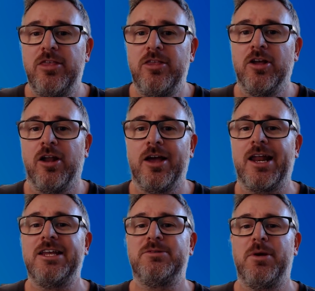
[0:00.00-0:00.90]
you're
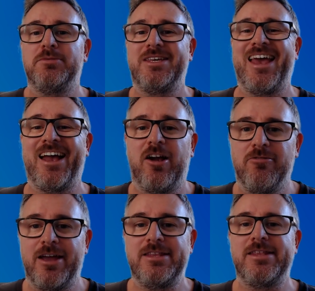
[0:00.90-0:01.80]
likely to be able to get
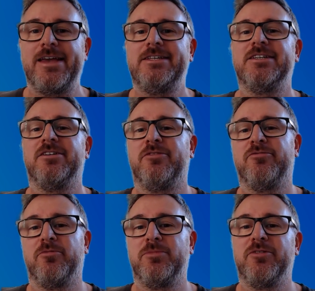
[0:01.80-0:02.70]
great data
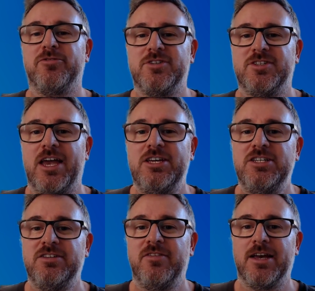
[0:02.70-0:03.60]
from different
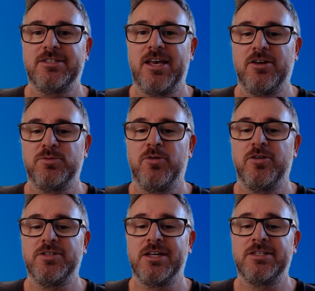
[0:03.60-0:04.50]
stages of that sales
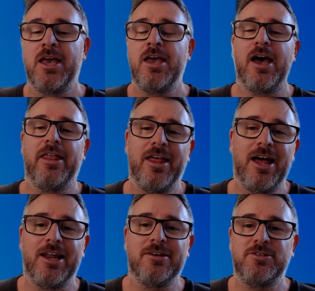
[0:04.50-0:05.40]
process. And that
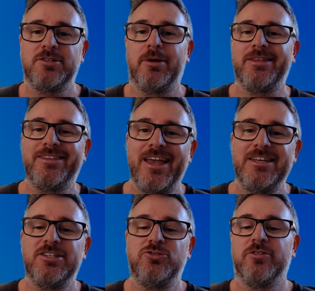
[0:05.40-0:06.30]
allows you to make
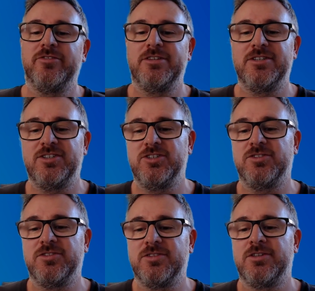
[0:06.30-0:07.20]
data-driven
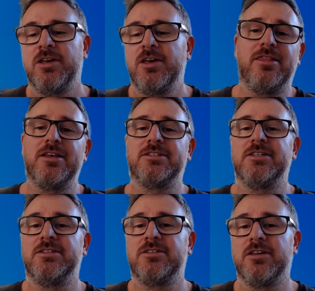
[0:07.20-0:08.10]
decisions. This
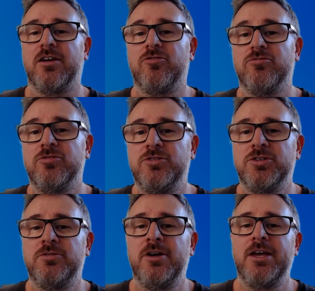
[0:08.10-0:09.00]
is
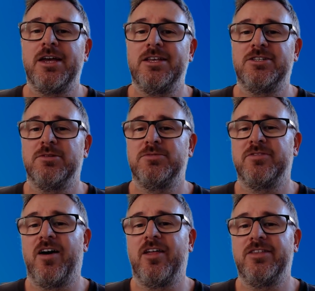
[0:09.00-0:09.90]
crucial in terms
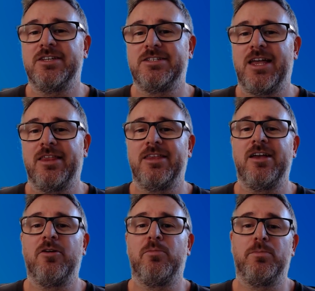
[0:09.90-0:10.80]
of
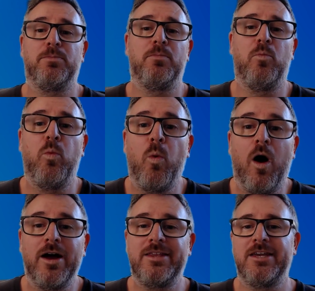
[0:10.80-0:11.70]
understanding
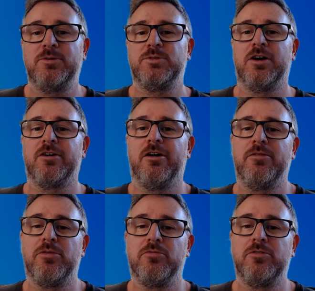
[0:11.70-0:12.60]
why deals aren't
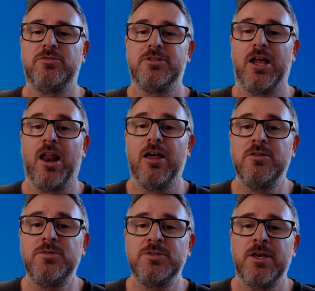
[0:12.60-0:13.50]
going through to
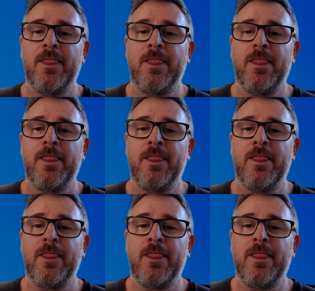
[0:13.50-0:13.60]
close.